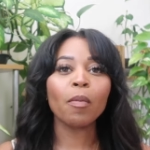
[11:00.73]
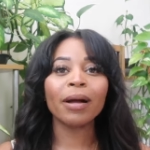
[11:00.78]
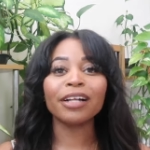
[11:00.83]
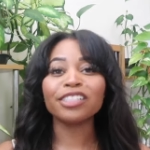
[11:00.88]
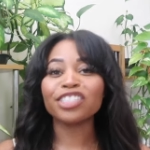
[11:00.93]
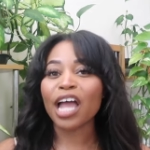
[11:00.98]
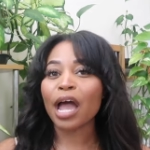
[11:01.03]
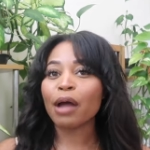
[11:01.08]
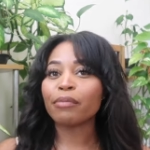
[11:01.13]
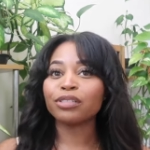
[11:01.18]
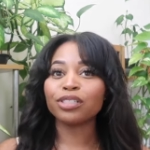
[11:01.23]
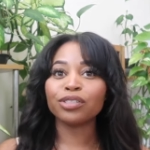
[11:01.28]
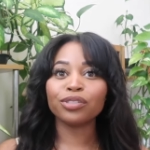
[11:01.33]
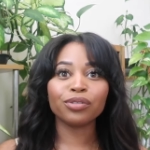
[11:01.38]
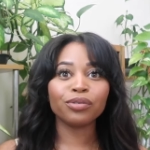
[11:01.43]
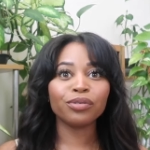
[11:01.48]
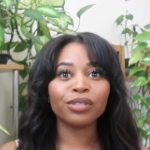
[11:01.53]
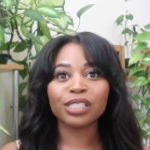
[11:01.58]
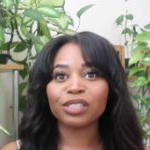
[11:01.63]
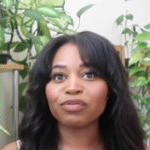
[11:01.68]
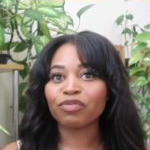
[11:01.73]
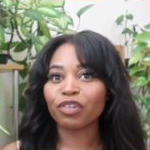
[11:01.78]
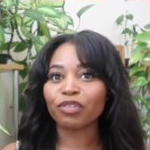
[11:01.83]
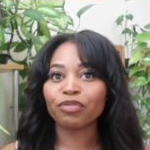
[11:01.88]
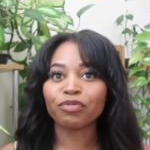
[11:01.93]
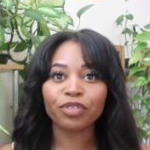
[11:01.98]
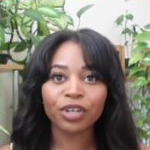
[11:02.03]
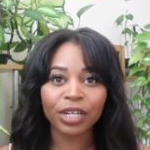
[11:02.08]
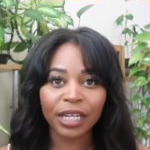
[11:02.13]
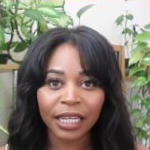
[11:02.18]
much, I would do this for
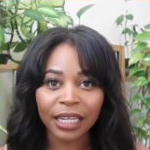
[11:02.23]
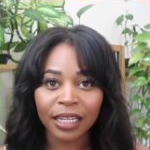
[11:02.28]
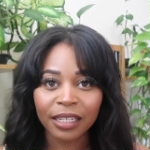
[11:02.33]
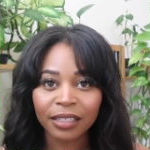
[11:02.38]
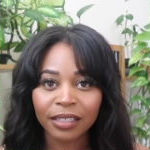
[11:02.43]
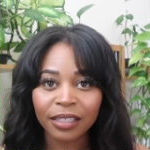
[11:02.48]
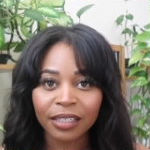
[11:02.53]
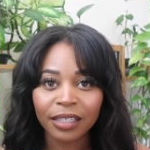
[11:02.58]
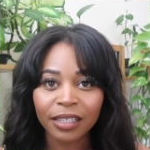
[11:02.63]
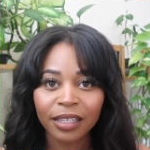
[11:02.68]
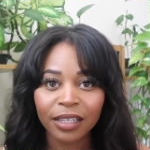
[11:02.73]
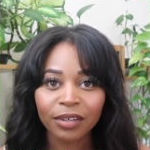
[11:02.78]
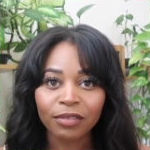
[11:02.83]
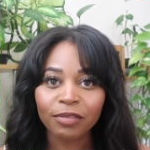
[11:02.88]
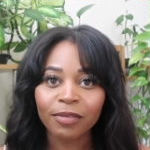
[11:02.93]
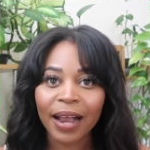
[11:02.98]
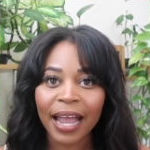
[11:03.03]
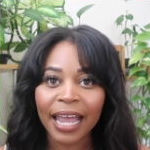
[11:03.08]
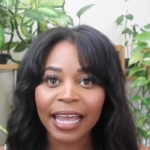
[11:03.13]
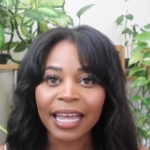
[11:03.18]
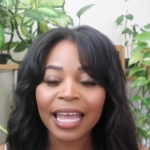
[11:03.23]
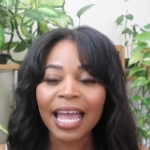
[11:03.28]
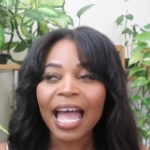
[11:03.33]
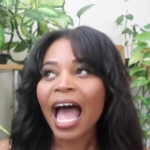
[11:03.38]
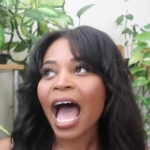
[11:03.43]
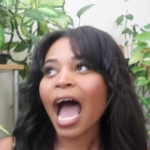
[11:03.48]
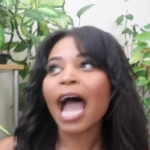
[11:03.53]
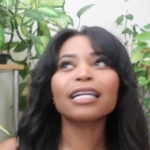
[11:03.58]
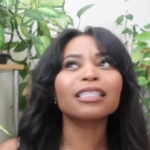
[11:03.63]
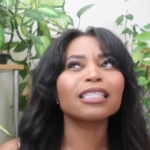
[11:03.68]
free, right?
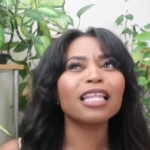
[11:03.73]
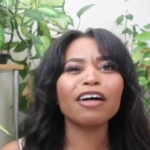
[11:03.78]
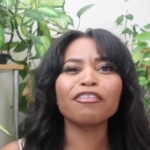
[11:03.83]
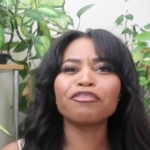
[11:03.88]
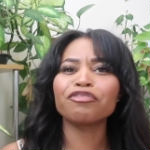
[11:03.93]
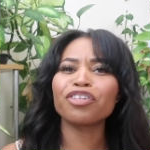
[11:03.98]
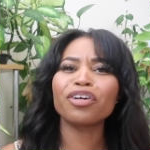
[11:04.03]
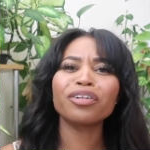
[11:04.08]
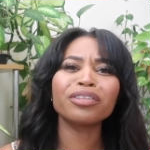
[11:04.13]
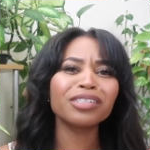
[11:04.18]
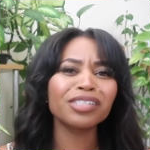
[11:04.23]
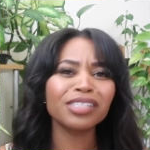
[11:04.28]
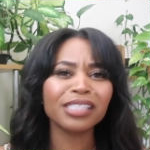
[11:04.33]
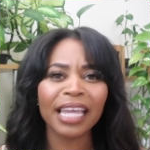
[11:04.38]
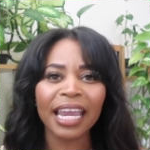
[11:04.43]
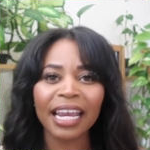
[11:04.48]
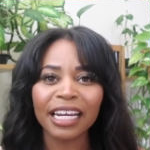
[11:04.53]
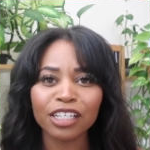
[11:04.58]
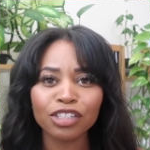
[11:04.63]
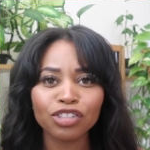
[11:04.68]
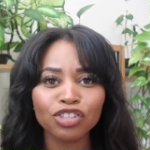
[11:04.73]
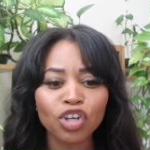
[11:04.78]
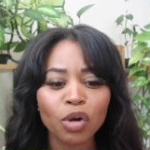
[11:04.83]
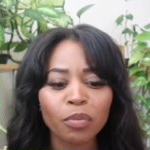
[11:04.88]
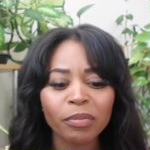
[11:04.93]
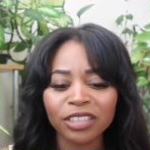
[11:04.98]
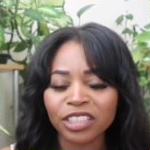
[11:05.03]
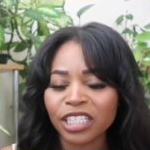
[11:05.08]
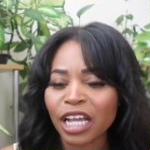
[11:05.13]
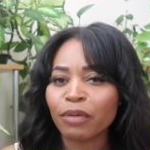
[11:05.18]
I love roller skating so
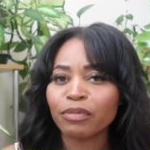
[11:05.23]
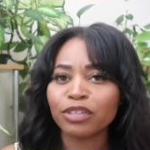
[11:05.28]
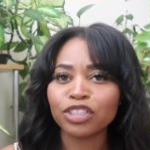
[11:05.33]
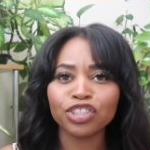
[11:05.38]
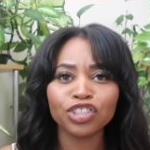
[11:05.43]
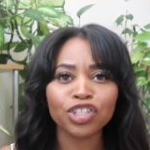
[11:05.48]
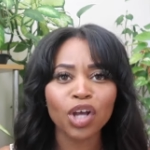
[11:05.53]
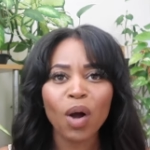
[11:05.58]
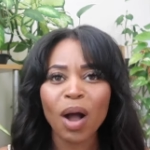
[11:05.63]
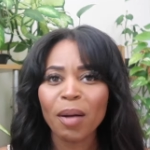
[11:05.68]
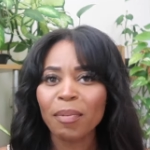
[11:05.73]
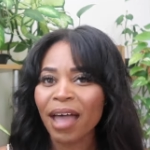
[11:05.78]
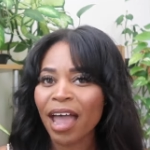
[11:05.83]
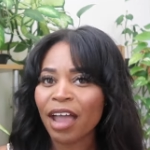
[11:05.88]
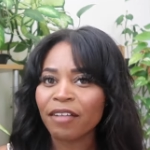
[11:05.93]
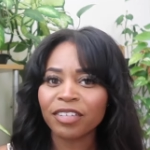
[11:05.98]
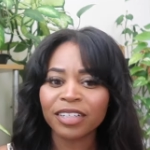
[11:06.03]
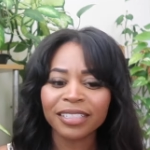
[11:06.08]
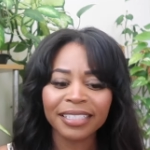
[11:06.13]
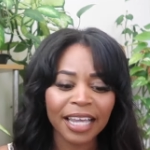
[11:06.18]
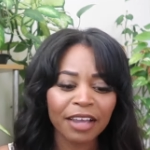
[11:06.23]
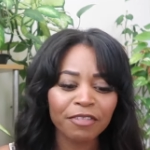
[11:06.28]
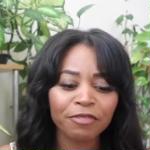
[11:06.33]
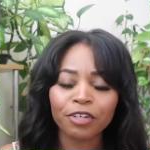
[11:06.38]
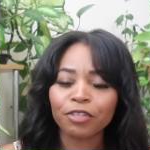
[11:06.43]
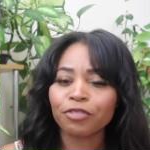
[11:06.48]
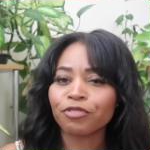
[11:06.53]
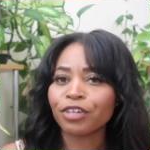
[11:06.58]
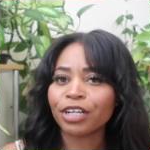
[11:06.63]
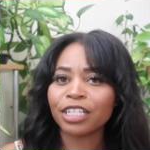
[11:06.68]
much, I would show up every day
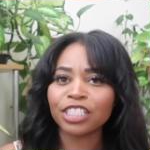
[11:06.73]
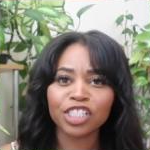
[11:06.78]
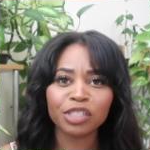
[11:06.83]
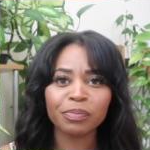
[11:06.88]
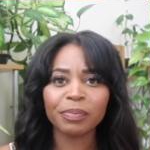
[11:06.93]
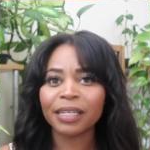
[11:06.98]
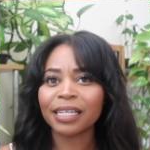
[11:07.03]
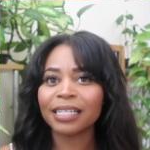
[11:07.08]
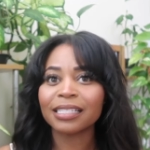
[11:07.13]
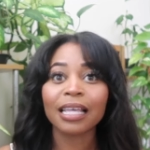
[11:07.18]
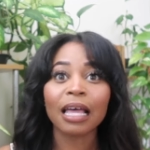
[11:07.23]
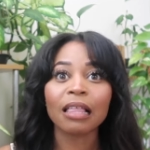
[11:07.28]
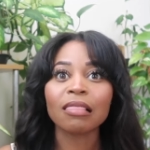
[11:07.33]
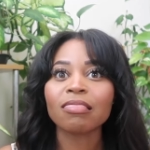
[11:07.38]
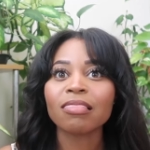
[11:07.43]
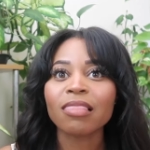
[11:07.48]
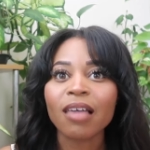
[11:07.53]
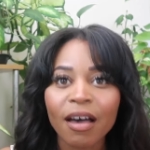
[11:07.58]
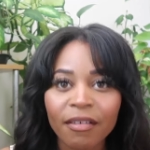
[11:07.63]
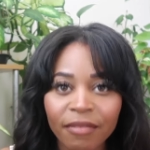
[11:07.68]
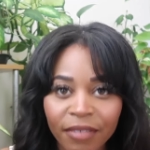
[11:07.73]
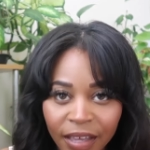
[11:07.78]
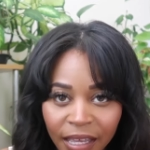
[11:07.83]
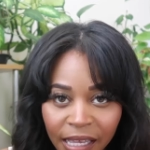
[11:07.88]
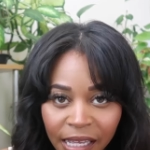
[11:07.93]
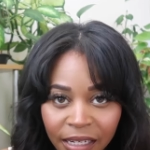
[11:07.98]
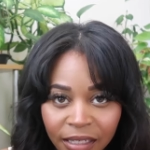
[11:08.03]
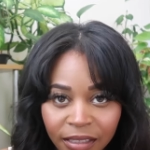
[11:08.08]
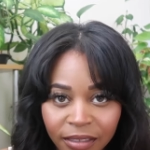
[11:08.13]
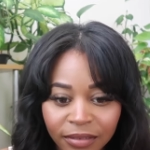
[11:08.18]
for free just because I love
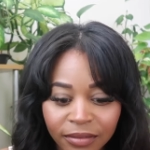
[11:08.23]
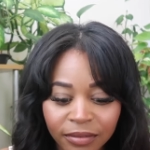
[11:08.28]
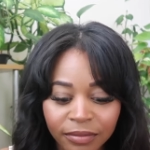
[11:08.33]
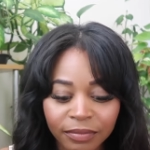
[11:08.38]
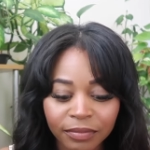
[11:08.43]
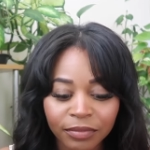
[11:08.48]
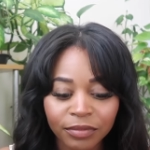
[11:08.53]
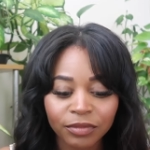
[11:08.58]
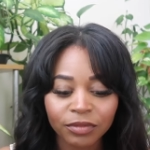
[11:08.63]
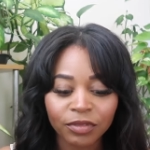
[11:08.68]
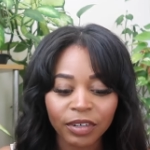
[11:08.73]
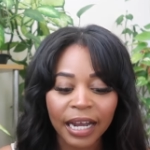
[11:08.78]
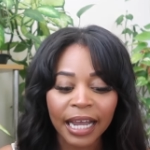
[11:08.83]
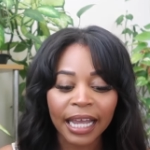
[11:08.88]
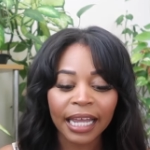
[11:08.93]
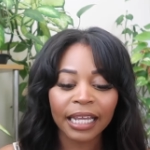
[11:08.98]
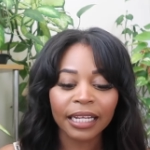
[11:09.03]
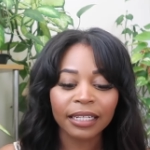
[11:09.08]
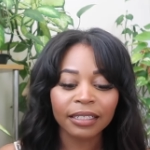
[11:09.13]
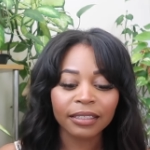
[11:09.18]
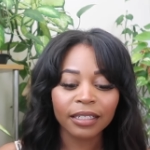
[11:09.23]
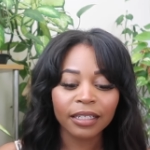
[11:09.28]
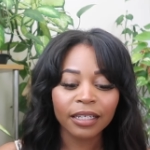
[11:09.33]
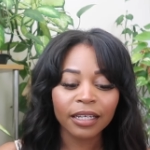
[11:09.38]
it, right?